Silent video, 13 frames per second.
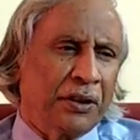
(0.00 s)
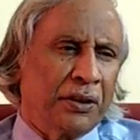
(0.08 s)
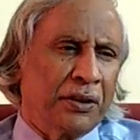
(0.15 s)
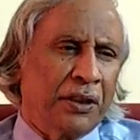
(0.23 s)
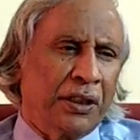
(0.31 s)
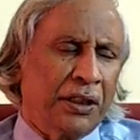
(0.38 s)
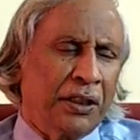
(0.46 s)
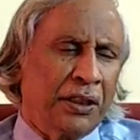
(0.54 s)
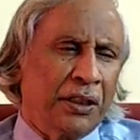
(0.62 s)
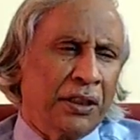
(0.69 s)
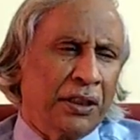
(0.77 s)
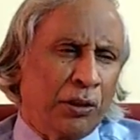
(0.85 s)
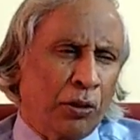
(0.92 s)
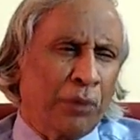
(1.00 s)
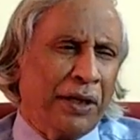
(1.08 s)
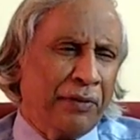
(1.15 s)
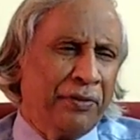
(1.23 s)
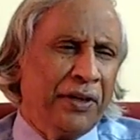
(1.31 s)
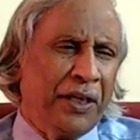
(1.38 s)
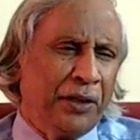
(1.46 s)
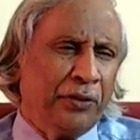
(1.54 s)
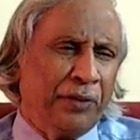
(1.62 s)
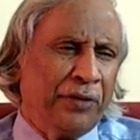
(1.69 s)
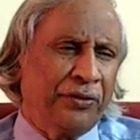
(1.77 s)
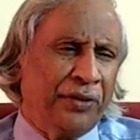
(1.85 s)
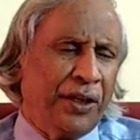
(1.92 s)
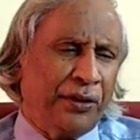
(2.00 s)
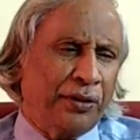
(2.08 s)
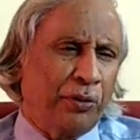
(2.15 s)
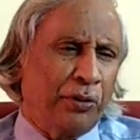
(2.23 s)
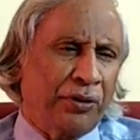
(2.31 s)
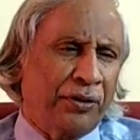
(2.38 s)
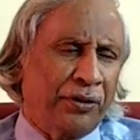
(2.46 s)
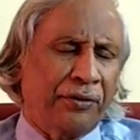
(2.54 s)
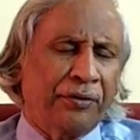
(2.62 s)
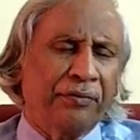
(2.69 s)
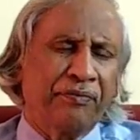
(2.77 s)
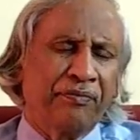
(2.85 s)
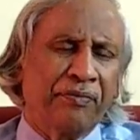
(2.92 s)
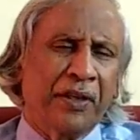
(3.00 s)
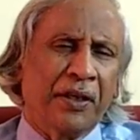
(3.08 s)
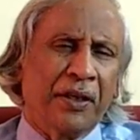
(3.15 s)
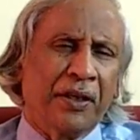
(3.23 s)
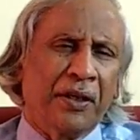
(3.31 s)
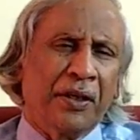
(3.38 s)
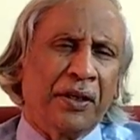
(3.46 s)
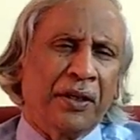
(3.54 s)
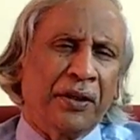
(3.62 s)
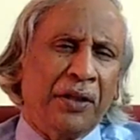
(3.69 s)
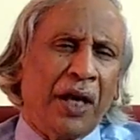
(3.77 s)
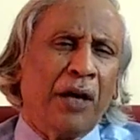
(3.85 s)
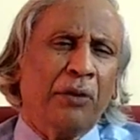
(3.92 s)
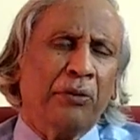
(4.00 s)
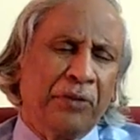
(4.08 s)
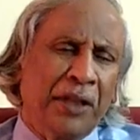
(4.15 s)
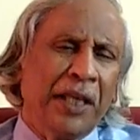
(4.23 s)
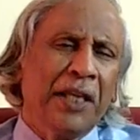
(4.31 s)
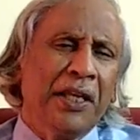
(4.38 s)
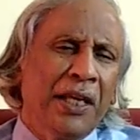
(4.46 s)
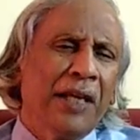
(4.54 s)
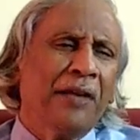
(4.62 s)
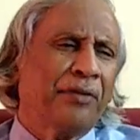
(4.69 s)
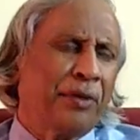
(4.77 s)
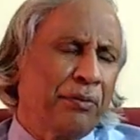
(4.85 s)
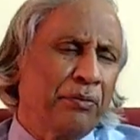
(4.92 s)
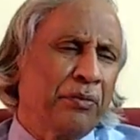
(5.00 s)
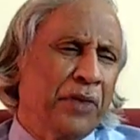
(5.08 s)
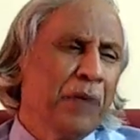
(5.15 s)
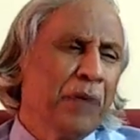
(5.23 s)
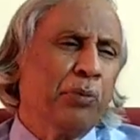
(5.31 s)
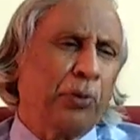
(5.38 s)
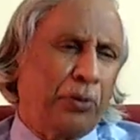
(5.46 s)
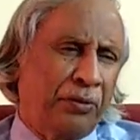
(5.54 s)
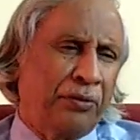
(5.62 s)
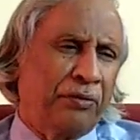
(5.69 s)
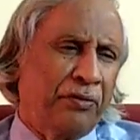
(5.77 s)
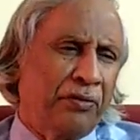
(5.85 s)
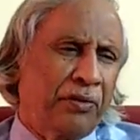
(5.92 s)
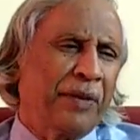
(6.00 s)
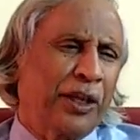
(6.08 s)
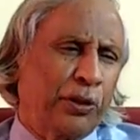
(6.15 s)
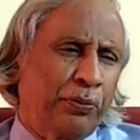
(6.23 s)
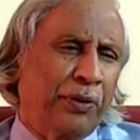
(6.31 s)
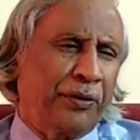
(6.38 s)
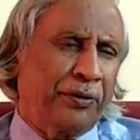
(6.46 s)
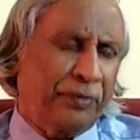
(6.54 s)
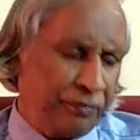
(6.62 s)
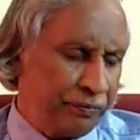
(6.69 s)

The Government of India is very serious about this. Now, they need some inputs from experts